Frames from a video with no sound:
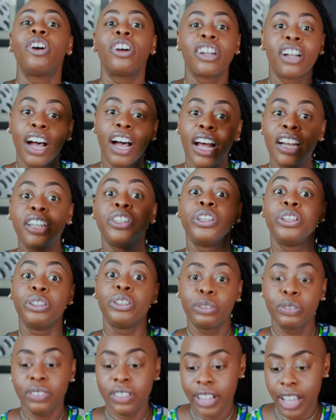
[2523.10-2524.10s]
or God and
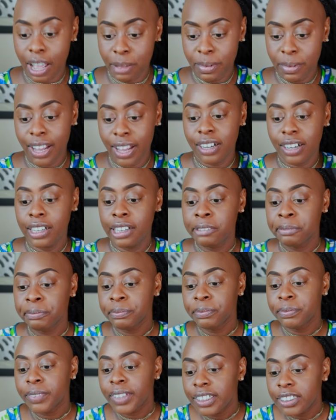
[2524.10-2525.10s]
you for that matter.
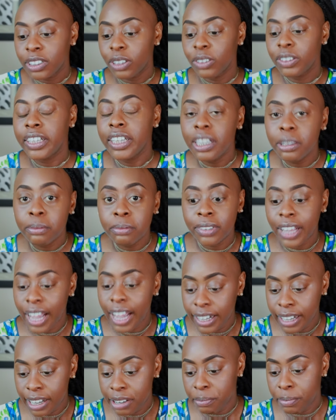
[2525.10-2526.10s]
So keep
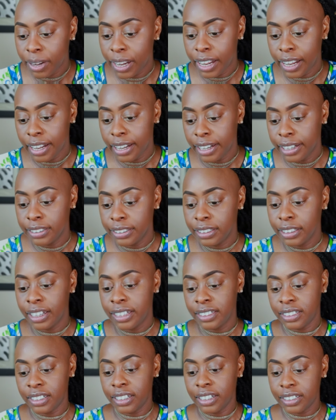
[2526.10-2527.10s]
that in mind.
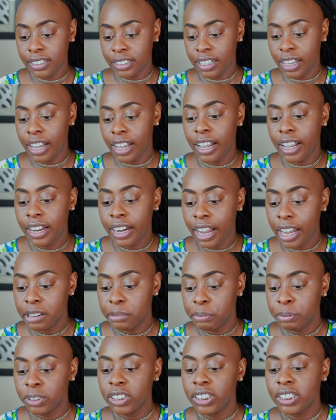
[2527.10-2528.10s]
Azia said, I
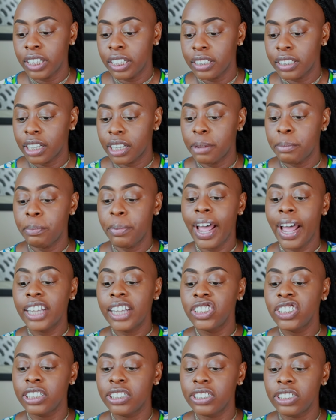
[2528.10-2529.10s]
appreciate the
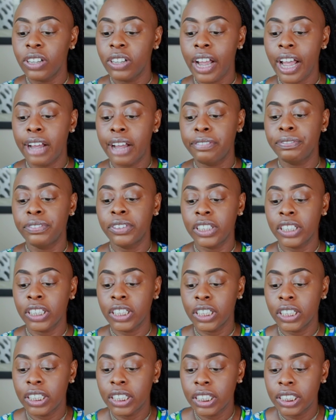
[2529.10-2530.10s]
compassion you have for
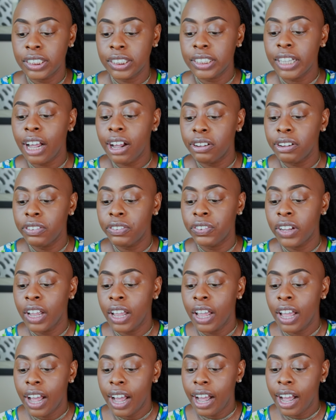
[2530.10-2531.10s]
yourself.
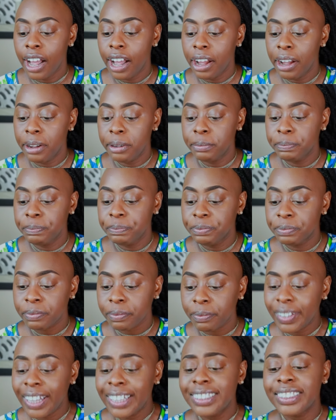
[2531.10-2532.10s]
Um,
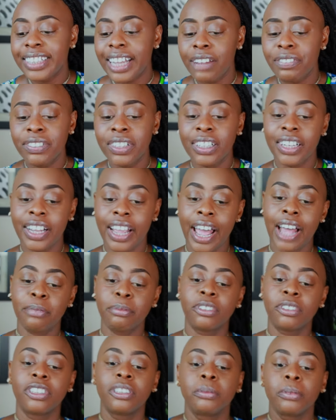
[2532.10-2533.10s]
it's definitely
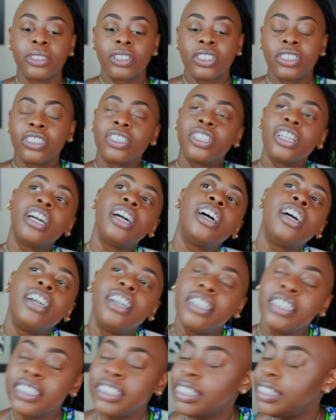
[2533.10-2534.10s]
admirable.
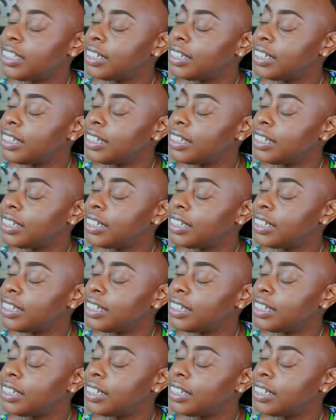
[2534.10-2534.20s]
Girl,